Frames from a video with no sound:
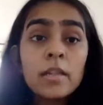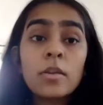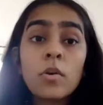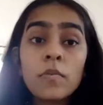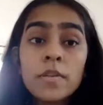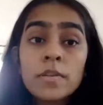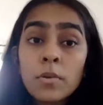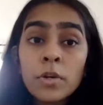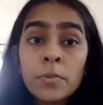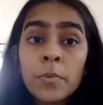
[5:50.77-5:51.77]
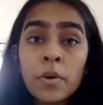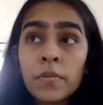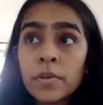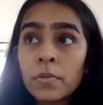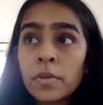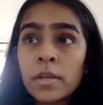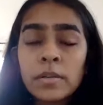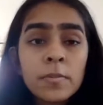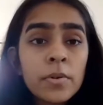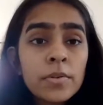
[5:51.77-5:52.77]
They're always going to be profit
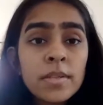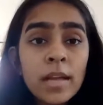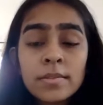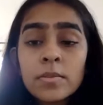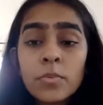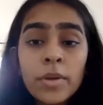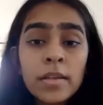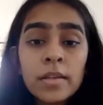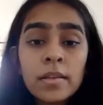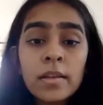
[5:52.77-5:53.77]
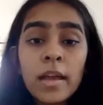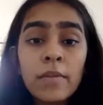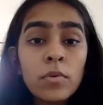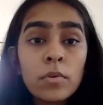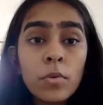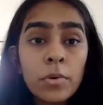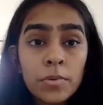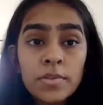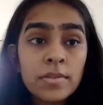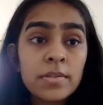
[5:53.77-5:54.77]
oriented because that's the way that they're ever going
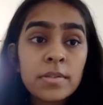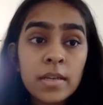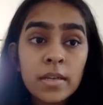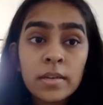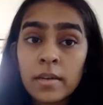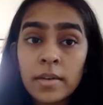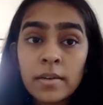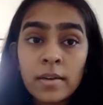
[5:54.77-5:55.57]
to sustain, right?